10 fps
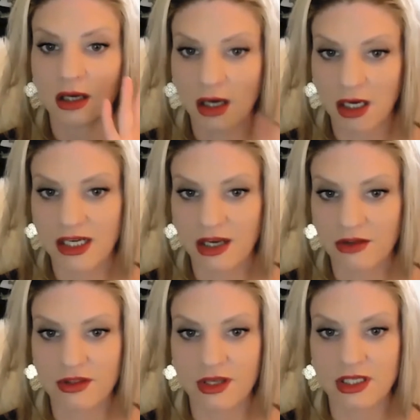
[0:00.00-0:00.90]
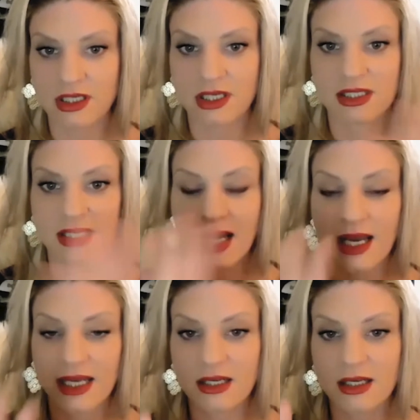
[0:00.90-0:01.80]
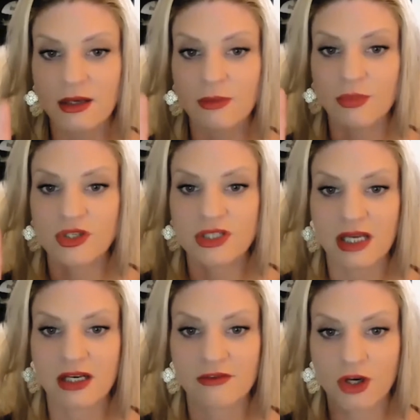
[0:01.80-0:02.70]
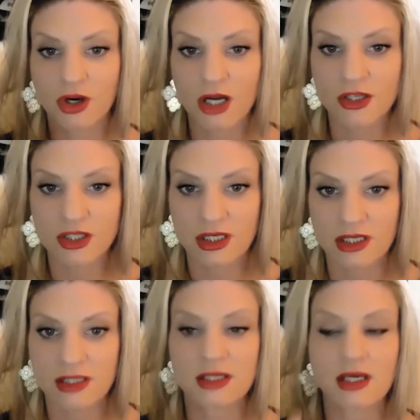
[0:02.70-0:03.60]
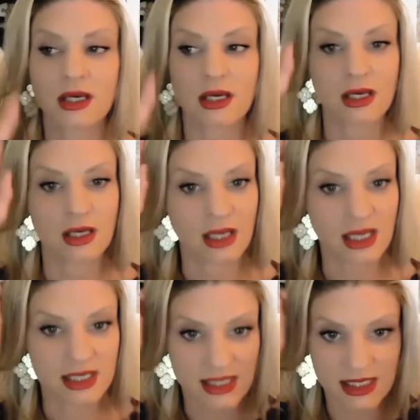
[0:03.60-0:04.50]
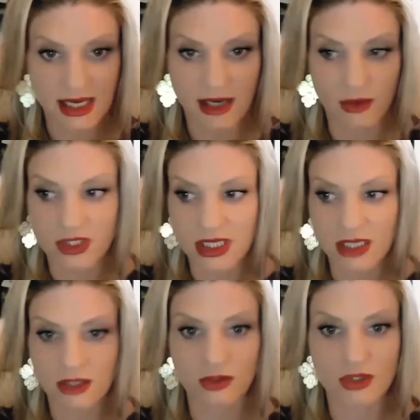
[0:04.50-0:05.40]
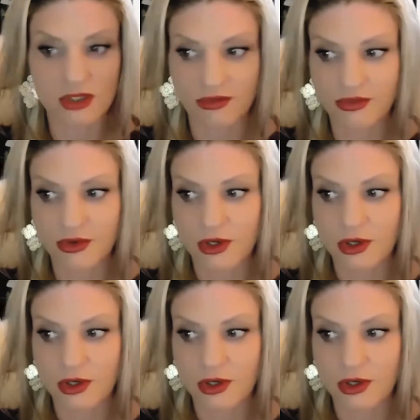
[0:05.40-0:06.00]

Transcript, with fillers: unhealthy things, because 90% of your consciousness is sending out signals of